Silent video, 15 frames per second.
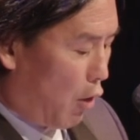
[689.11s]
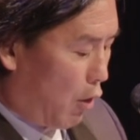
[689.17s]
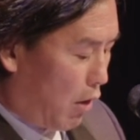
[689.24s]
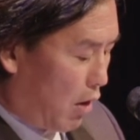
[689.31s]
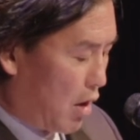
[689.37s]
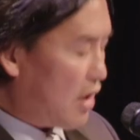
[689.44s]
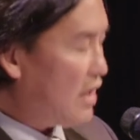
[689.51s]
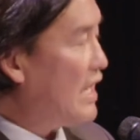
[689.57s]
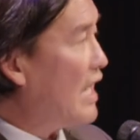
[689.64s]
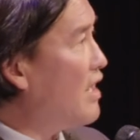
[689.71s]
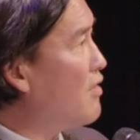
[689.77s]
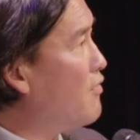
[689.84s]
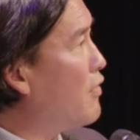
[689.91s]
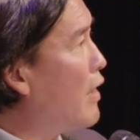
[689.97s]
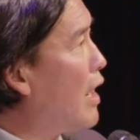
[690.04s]
Or
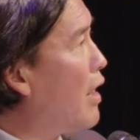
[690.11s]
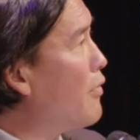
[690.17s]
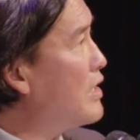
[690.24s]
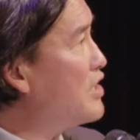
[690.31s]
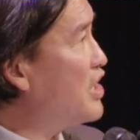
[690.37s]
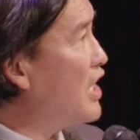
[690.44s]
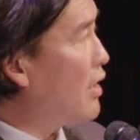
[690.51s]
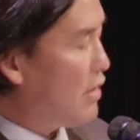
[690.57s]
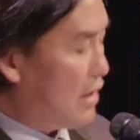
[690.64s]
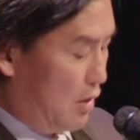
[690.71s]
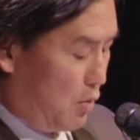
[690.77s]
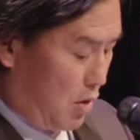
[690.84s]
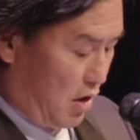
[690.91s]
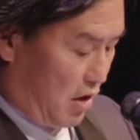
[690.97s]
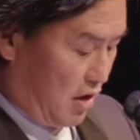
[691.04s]
get involved with charity
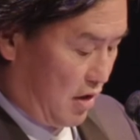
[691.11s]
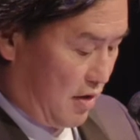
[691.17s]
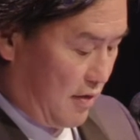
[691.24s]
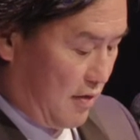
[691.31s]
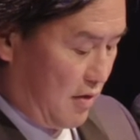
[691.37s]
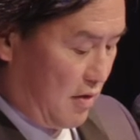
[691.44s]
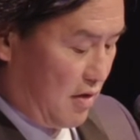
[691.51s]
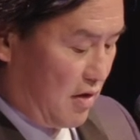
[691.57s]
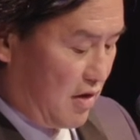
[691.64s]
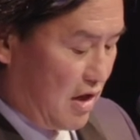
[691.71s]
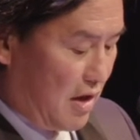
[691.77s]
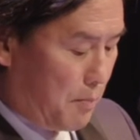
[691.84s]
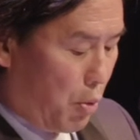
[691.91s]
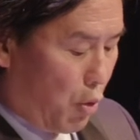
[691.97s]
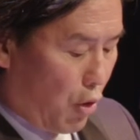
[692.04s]
work.
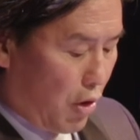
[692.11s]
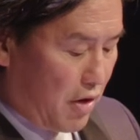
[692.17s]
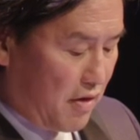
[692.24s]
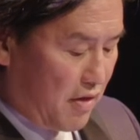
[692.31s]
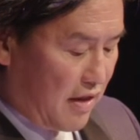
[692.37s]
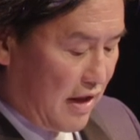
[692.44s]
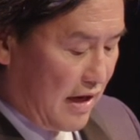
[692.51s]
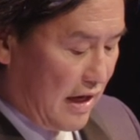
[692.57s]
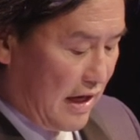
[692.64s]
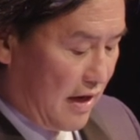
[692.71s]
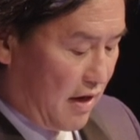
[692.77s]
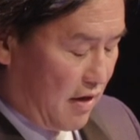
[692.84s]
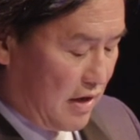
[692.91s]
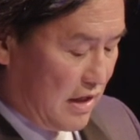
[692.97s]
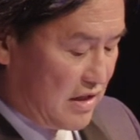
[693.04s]
The important thing
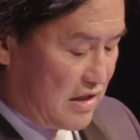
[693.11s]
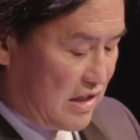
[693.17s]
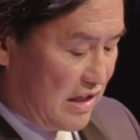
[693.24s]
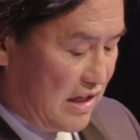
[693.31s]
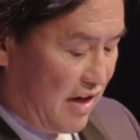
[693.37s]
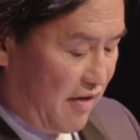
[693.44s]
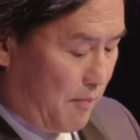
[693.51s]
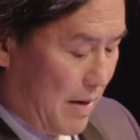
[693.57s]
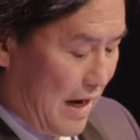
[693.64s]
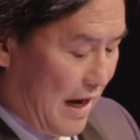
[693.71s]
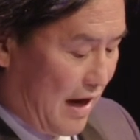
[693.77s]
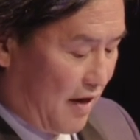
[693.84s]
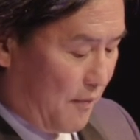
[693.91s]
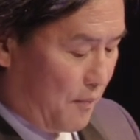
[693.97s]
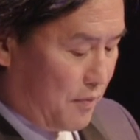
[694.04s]
here is to give
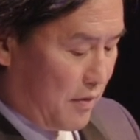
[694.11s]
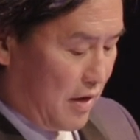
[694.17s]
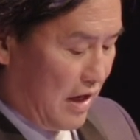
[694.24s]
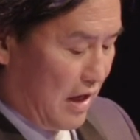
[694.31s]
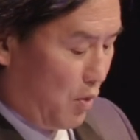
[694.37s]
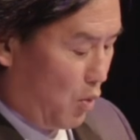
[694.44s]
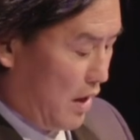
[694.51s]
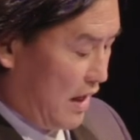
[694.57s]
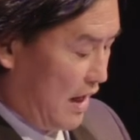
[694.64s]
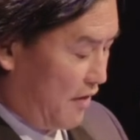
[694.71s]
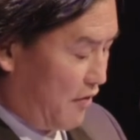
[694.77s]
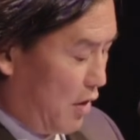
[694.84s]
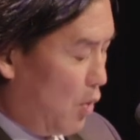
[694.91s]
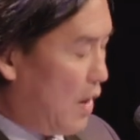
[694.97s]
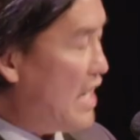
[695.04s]
back in
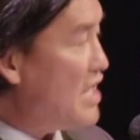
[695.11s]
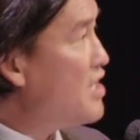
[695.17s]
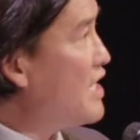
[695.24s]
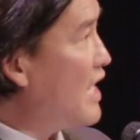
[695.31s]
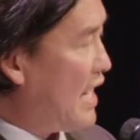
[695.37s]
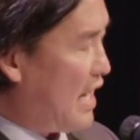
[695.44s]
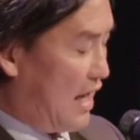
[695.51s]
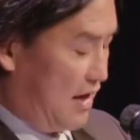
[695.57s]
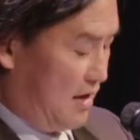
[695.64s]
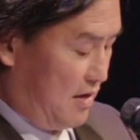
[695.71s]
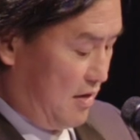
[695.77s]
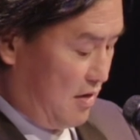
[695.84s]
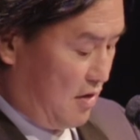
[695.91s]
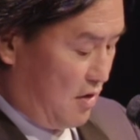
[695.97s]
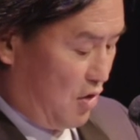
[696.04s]
whatever way you can.
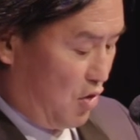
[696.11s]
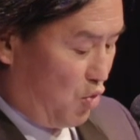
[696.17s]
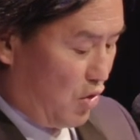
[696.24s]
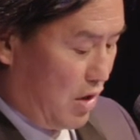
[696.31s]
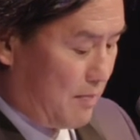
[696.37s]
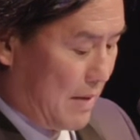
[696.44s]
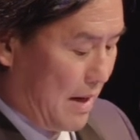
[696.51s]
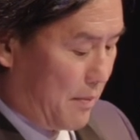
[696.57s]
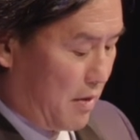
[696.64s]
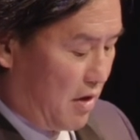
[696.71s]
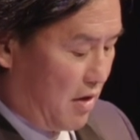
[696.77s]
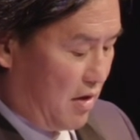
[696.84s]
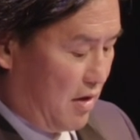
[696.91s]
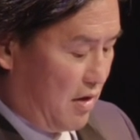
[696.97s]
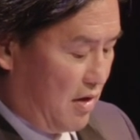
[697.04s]

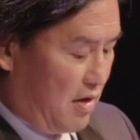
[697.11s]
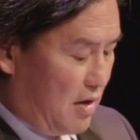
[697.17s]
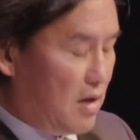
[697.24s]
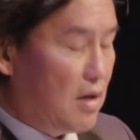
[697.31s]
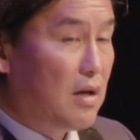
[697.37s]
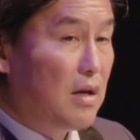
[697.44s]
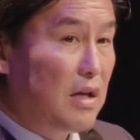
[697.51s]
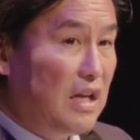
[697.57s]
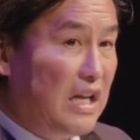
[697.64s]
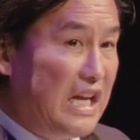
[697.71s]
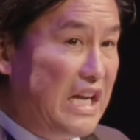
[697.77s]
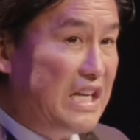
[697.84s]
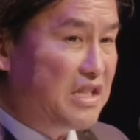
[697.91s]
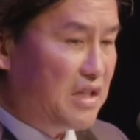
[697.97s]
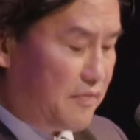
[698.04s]
Remember,
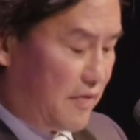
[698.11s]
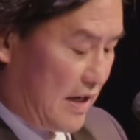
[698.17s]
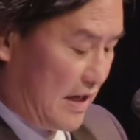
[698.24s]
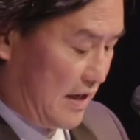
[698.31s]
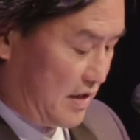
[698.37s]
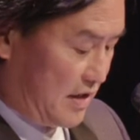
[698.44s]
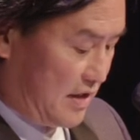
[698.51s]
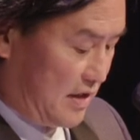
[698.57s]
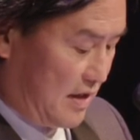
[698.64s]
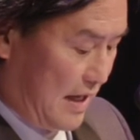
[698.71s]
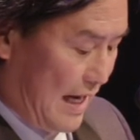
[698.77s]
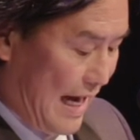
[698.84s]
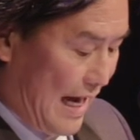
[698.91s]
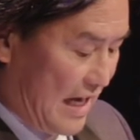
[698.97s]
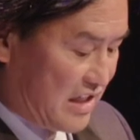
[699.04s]
each of us
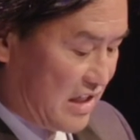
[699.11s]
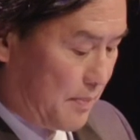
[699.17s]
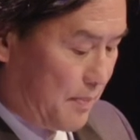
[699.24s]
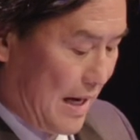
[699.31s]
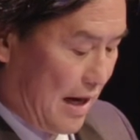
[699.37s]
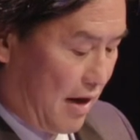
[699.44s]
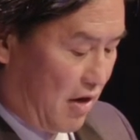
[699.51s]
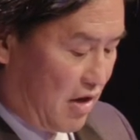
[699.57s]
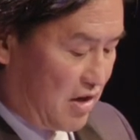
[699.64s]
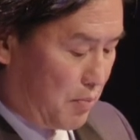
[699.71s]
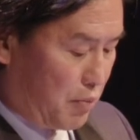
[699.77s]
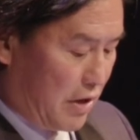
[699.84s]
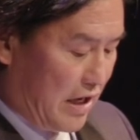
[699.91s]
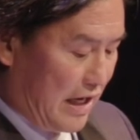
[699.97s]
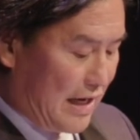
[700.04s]
has the power to
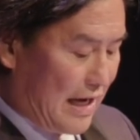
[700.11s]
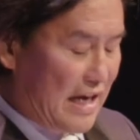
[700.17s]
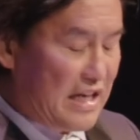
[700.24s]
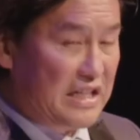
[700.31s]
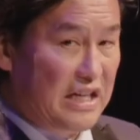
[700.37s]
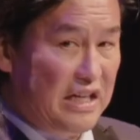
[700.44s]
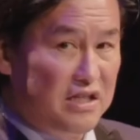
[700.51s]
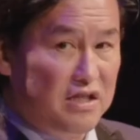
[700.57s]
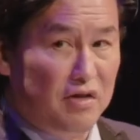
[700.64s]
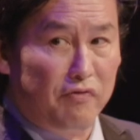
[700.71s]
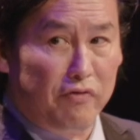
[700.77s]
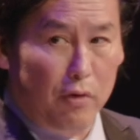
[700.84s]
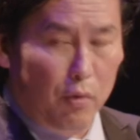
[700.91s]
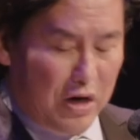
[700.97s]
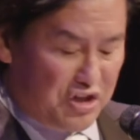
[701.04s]
bring an idea to
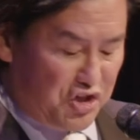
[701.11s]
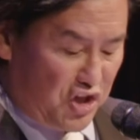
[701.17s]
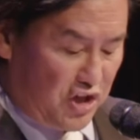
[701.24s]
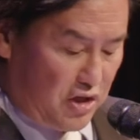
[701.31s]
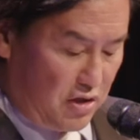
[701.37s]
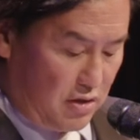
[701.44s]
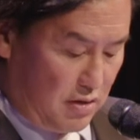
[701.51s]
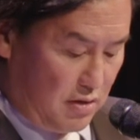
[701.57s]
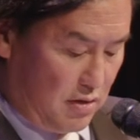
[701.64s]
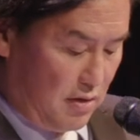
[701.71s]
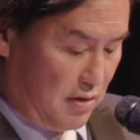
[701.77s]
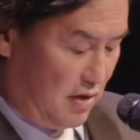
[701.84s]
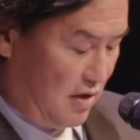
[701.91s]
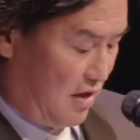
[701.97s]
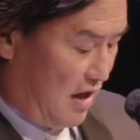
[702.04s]
fruition
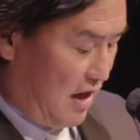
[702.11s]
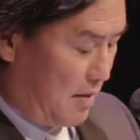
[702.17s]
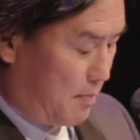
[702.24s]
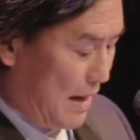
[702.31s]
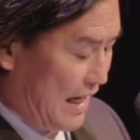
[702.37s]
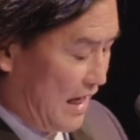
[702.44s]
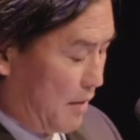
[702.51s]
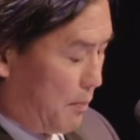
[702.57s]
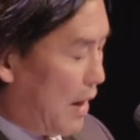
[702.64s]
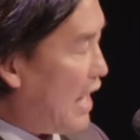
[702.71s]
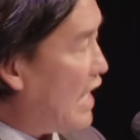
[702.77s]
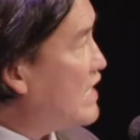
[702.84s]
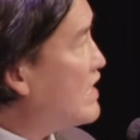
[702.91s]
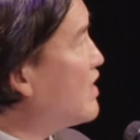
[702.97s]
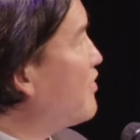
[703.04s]
and make a
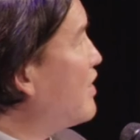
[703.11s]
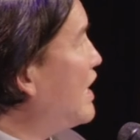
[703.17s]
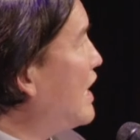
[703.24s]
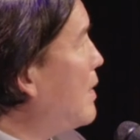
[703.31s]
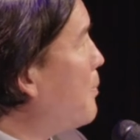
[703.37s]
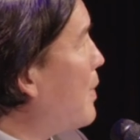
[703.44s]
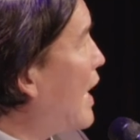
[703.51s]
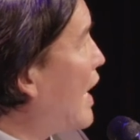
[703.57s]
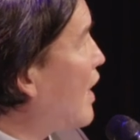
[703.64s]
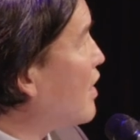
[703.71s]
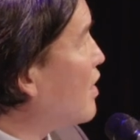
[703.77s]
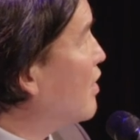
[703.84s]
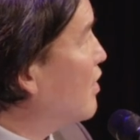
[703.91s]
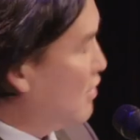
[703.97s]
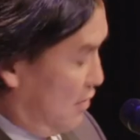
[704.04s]
positive
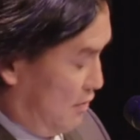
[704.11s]
impact